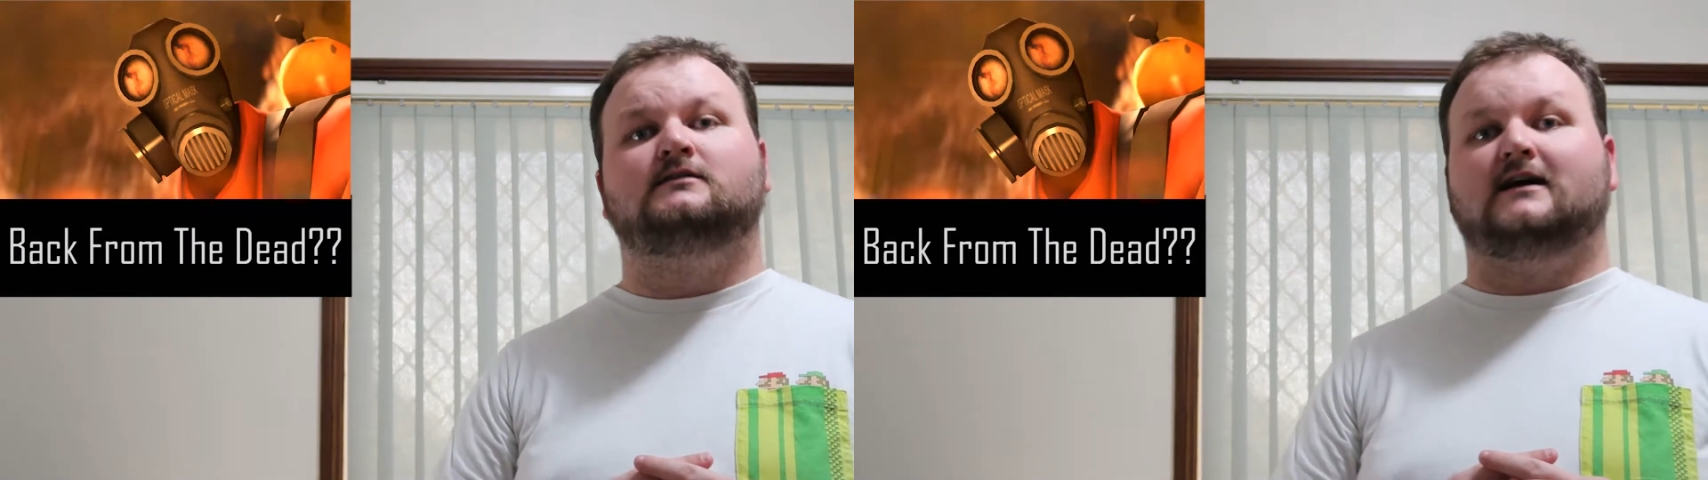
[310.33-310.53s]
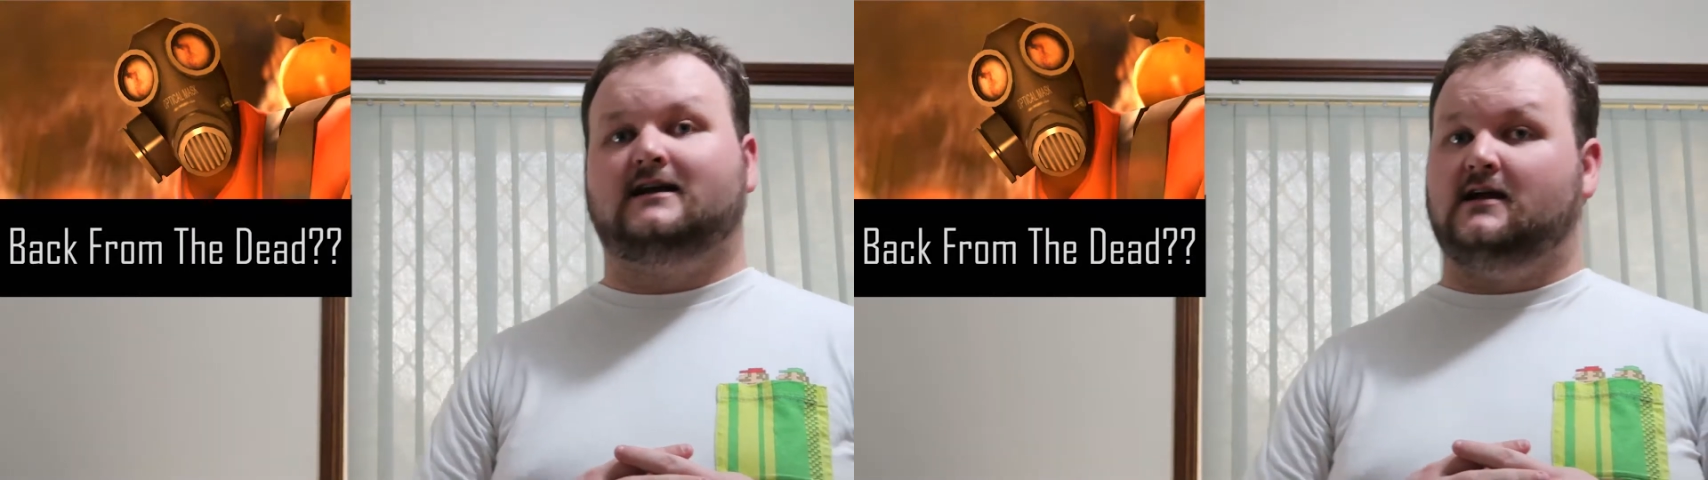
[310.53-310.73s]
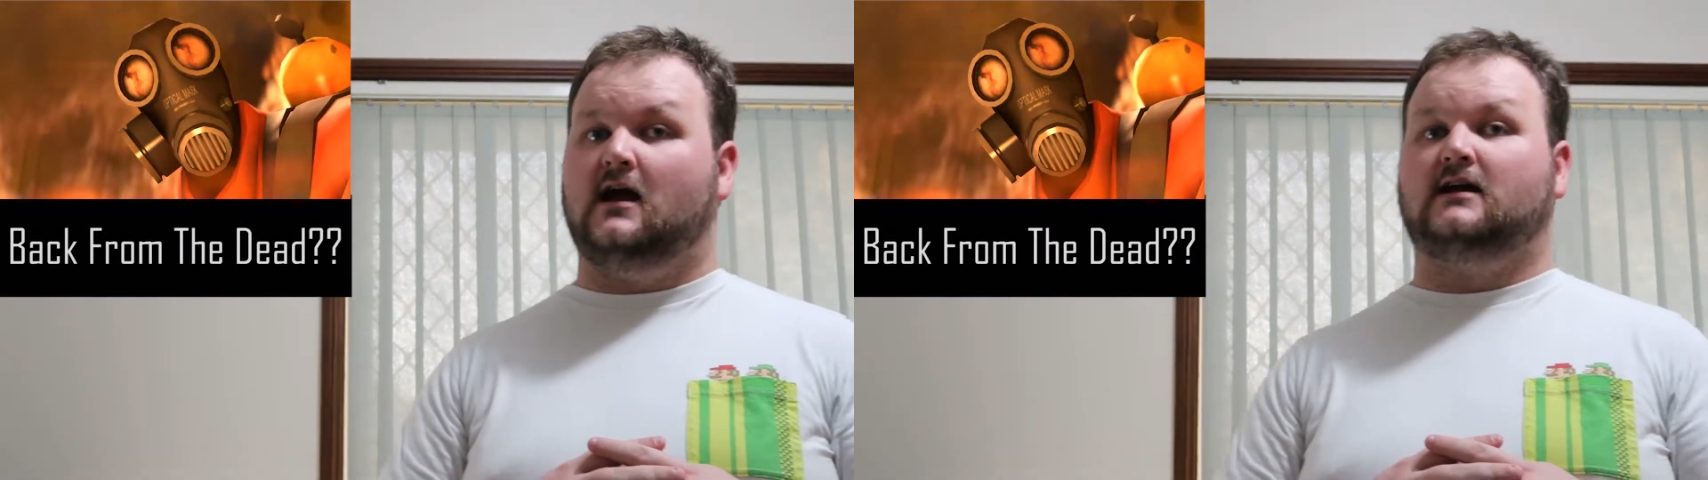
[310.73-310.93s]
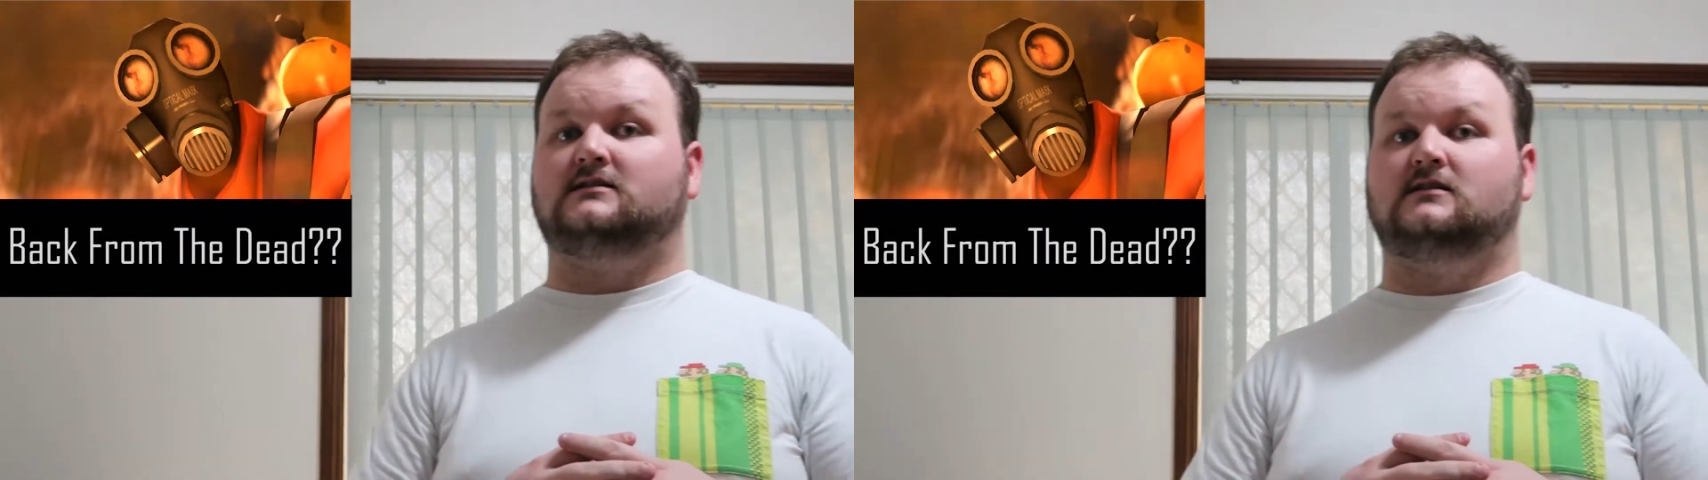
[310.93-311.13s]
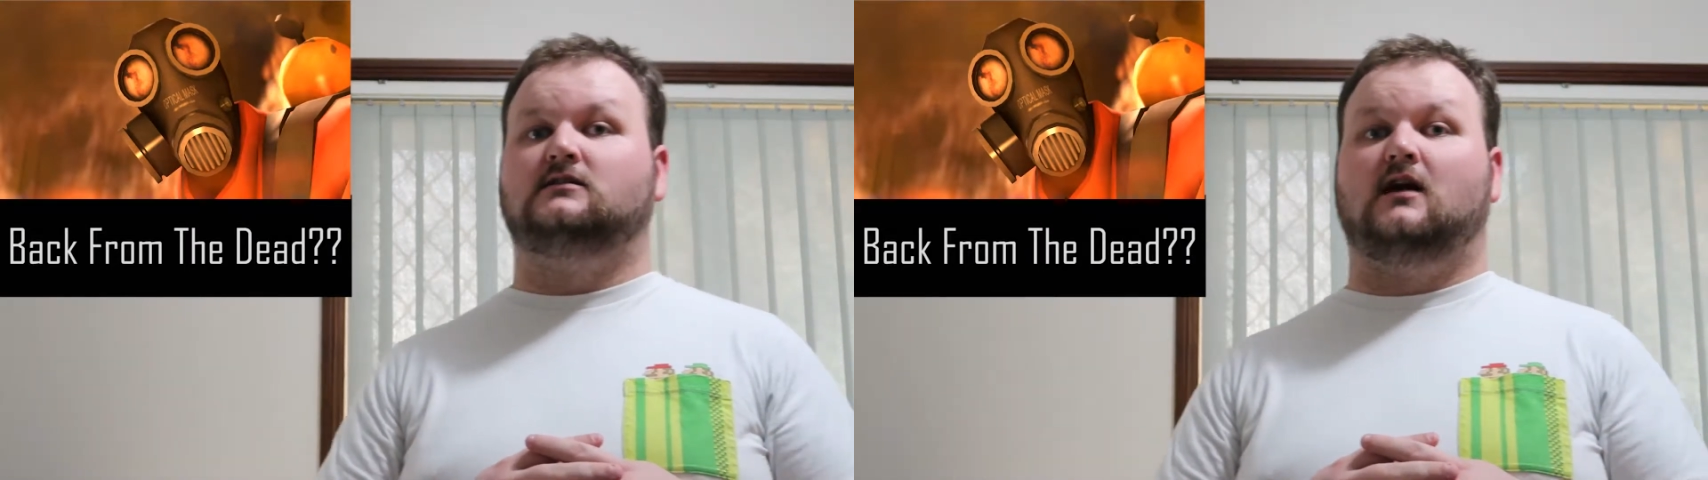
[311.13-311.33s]
that he
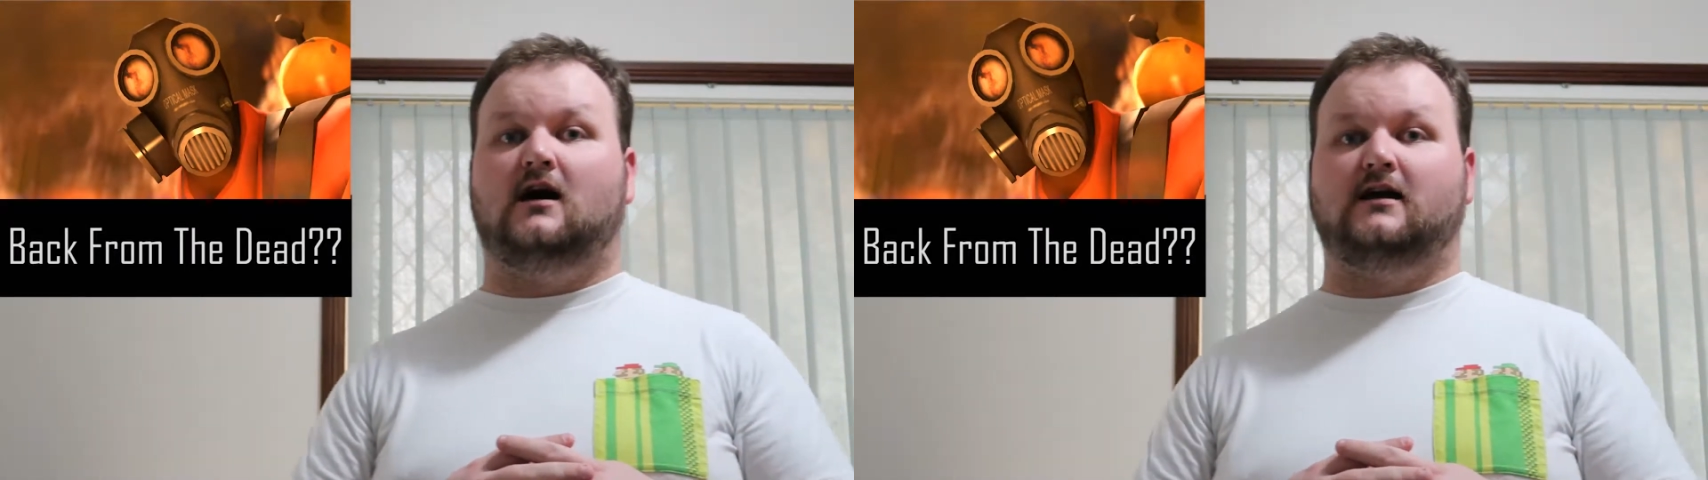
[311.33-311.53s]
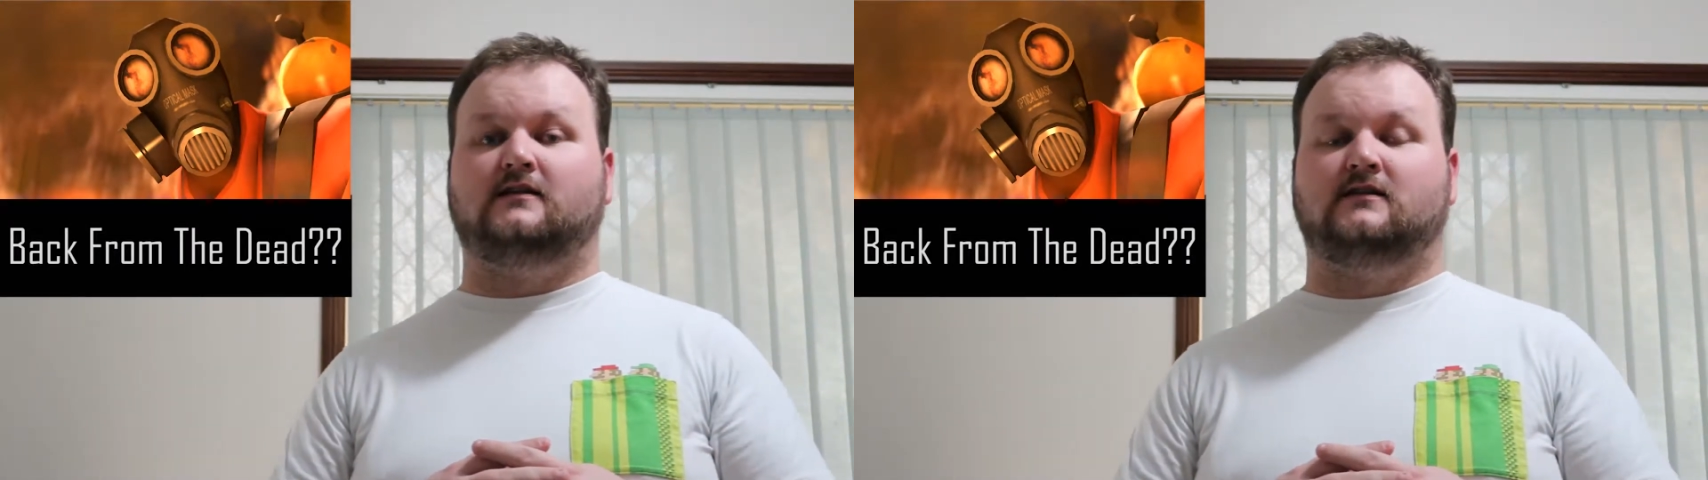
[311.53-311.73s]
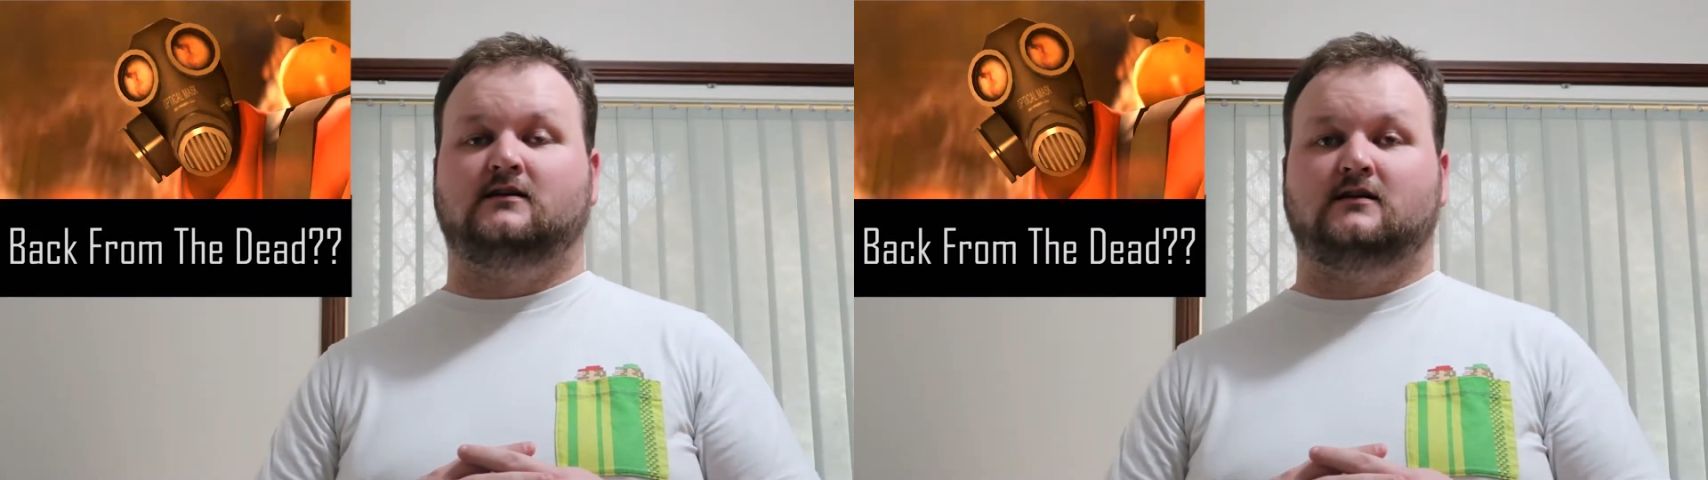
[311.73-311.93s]
actually lied.